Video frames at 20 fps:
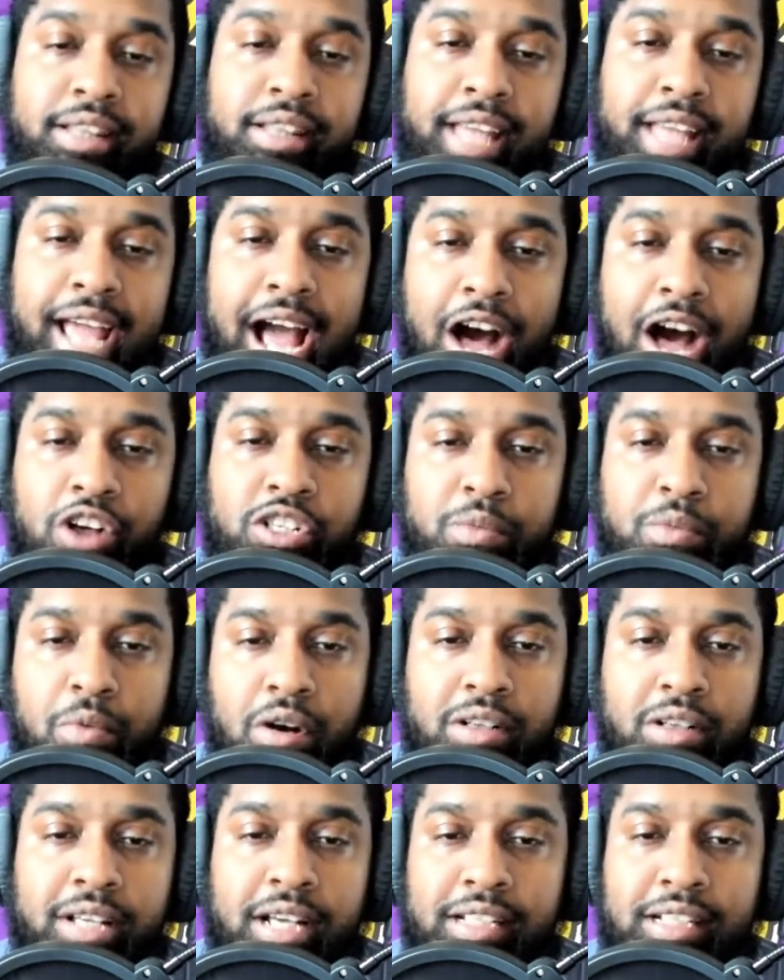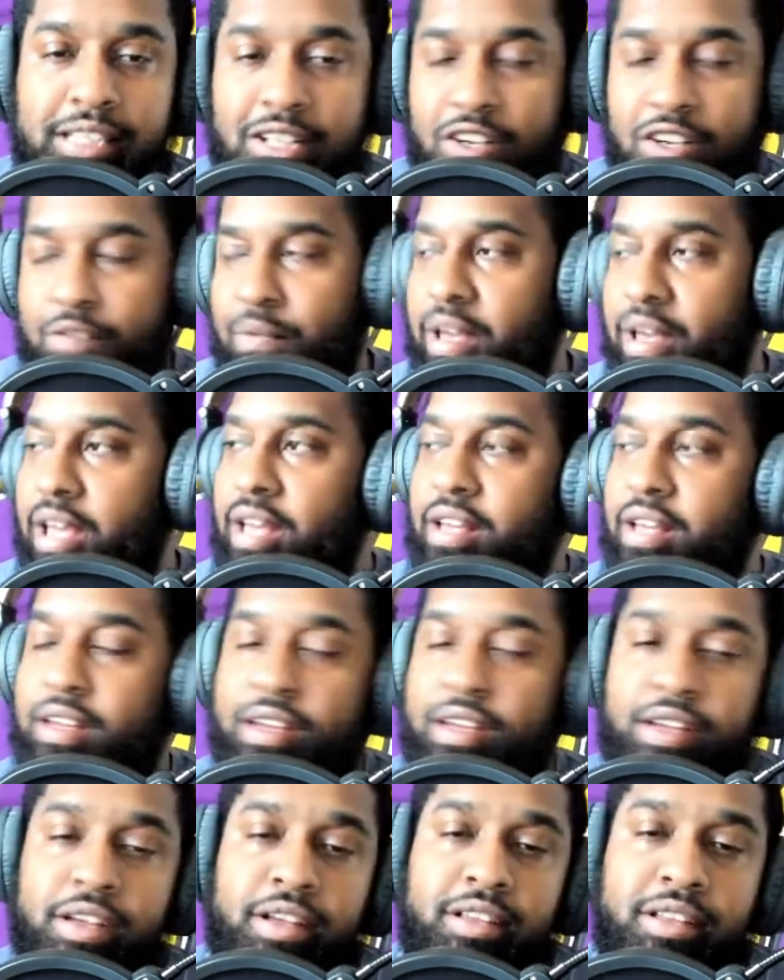They outsmart themselves, man.
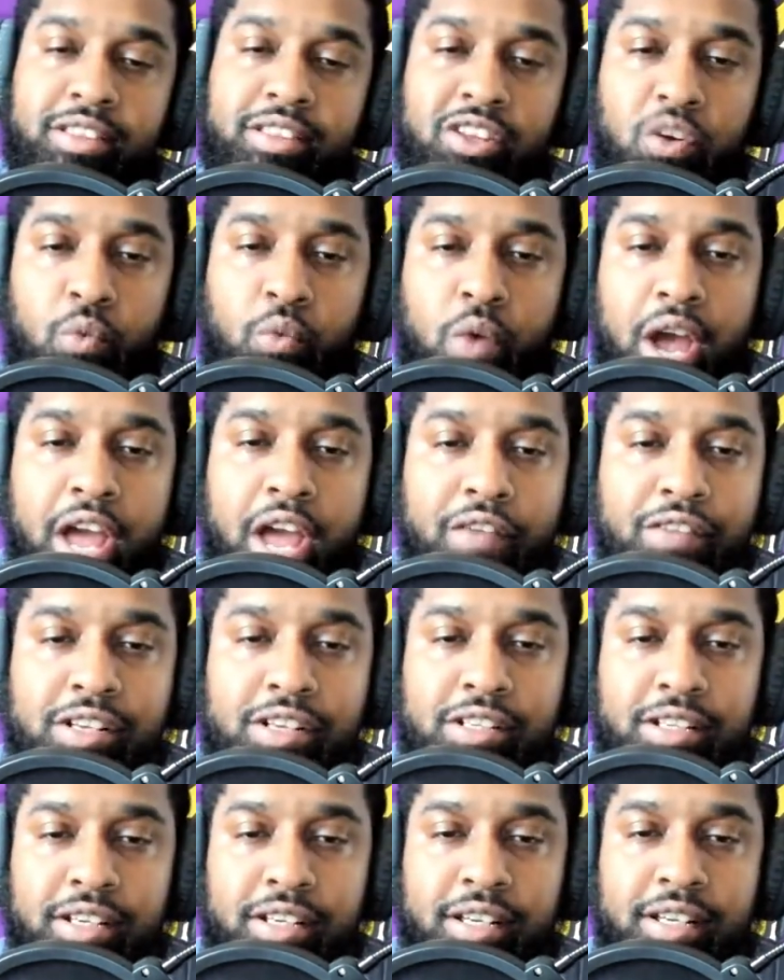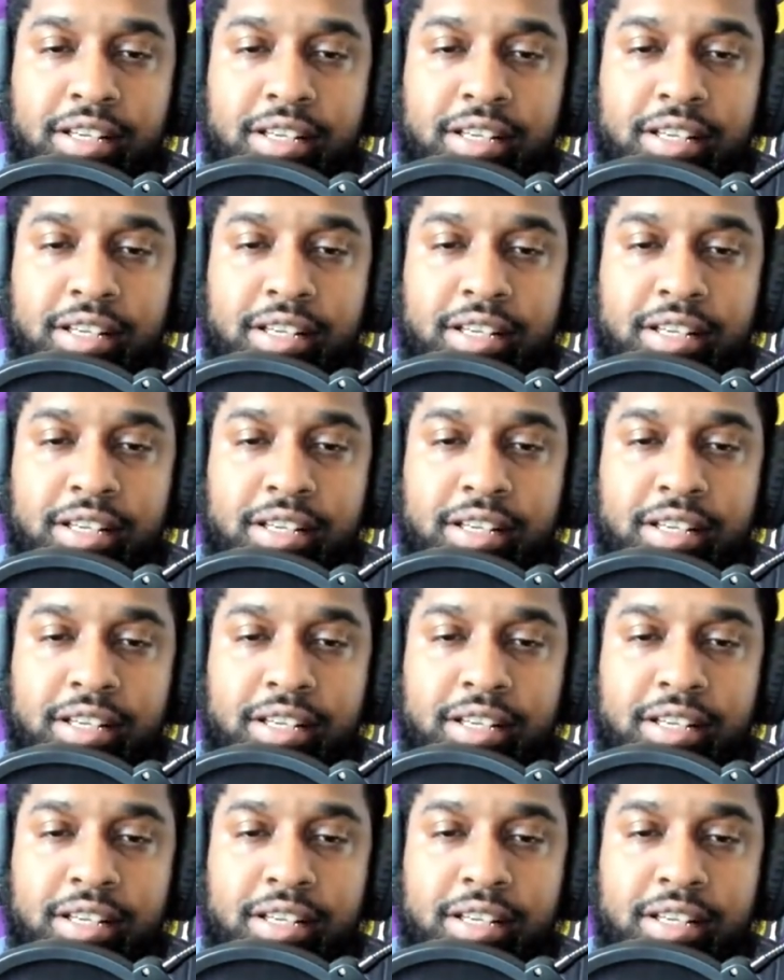The Ravens